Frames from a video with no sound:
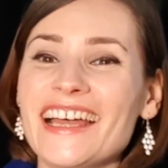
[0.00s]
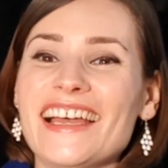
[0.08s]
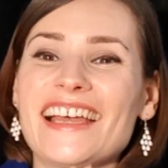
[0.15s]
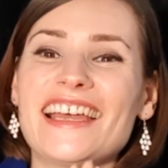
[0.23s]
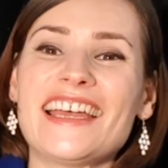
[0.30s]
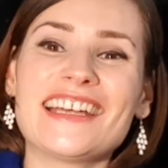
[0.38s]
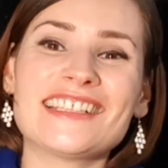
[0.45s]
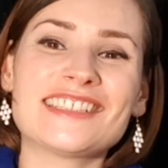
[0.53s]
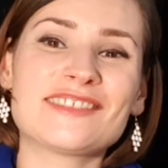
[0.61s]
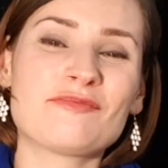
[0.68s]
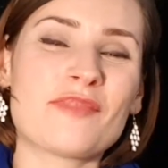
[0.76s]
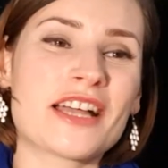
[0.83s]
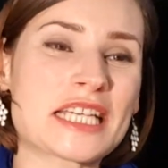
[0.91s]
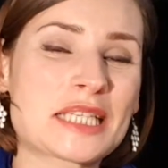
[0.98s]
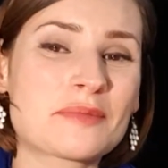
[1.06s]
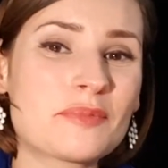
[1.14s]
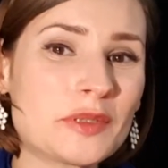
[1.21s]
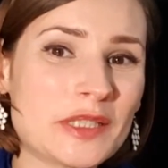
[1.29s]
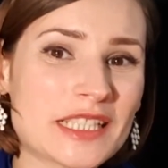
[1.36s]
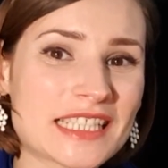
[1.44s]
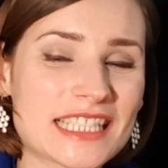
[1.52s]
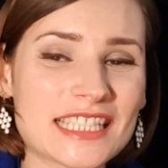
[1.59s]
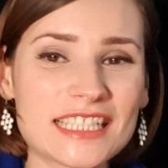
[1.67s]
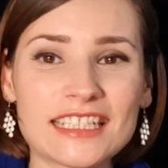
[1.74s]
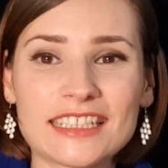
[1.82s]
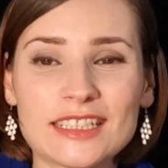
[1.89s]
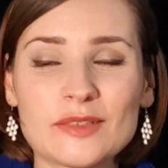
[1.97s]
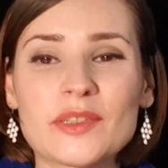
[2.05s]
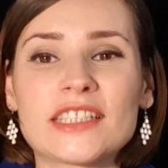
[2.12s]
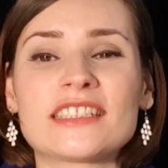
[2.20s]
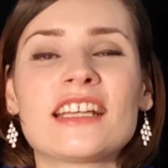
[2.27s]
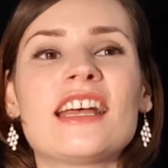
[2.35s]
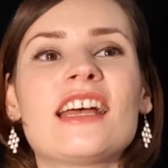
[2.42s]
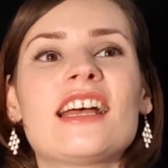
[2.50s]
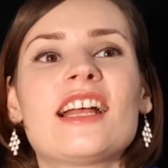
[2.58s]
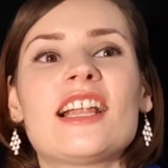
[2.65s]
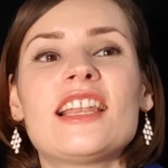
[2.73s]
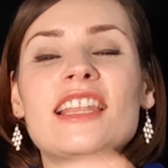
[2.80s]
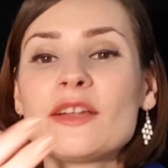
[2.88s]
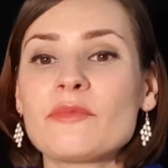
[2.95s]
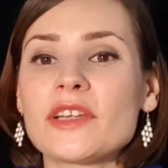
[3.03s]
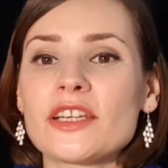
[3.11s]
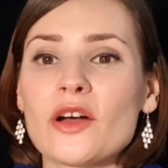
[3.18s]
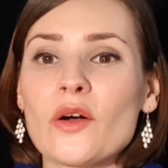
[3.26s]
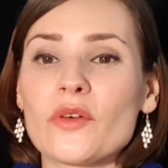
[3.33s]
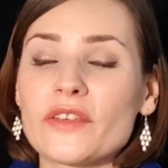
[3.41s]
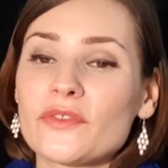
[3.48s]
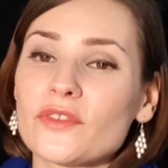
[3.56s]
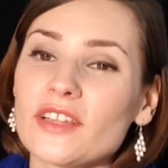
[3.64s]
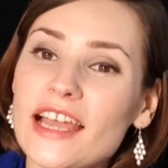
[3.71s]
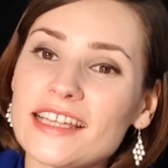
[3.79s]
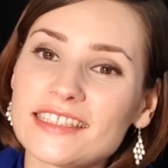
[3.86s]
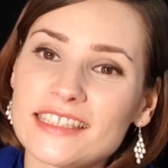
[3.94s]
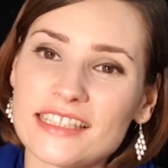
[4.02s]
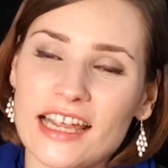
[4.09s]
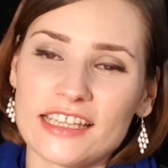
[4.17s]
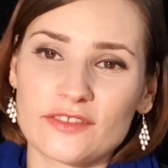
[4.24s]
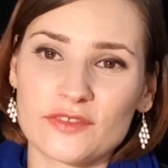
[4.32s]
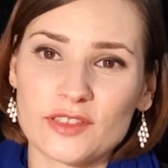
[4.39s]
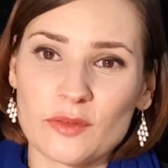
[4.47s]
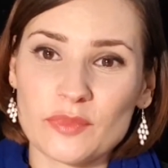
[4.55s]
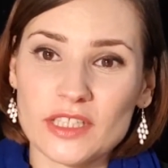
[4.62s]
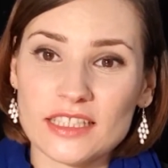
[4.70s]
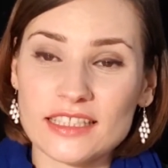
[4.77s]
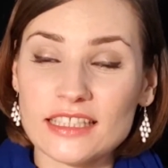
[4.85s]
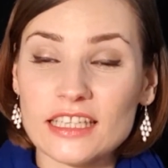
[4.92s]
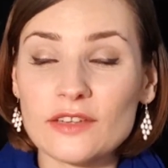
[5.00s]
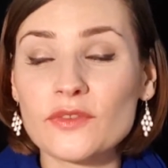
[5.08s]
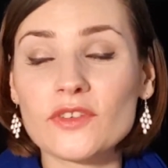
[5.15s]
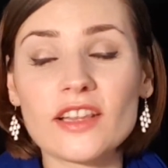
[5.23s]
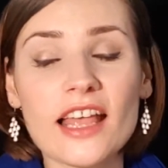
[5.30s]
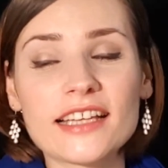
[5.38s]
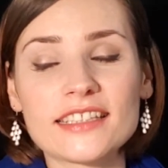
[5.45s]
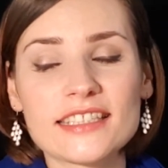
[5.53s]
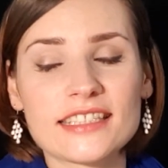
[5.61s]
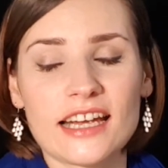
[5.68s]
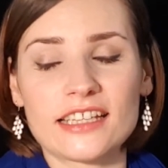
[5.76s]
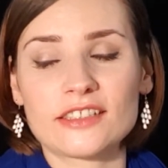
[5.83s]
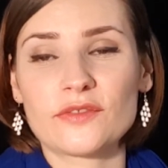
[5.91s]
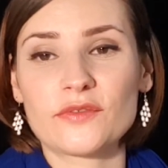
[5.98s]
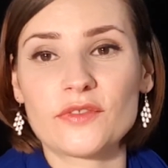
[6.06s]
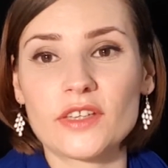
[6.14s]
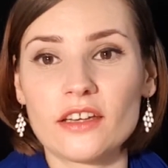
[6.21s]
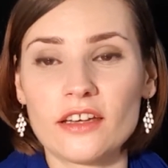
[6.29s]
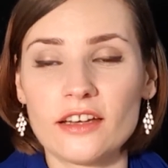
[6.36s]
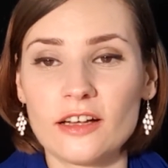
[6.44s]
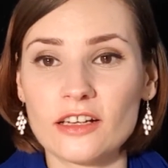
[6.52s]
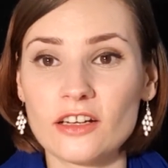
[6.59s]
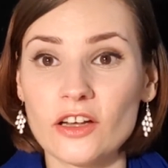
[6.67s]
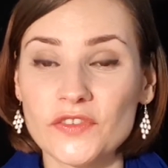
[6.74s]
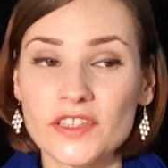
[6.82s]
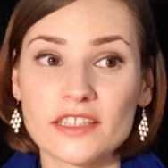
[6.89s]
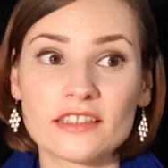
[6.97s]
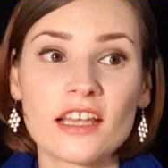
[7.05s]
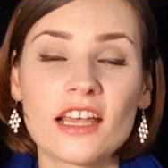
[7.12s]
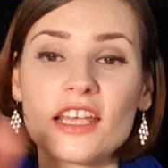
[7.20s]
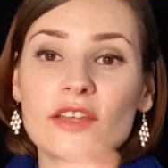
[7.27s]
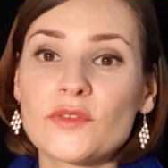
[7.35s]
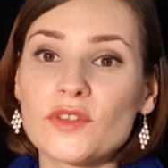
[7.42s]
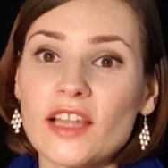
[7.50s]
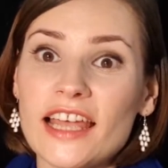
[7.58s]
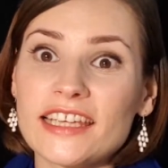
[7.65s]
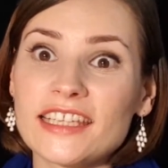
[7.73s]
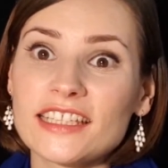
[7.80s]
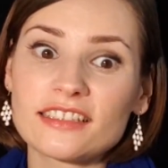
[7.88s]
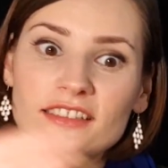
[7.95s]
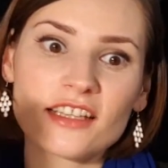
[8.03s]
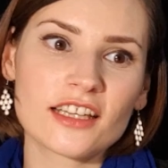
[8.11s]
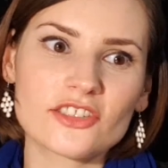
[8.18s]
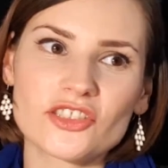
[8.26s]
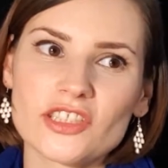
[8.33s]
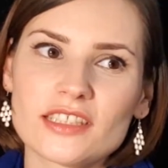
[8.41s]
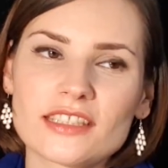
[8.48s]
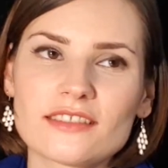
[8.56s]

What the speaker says: and my experiences a little bit. Let me know if you like this kind of topics, if you like this kind of content. If you like it, just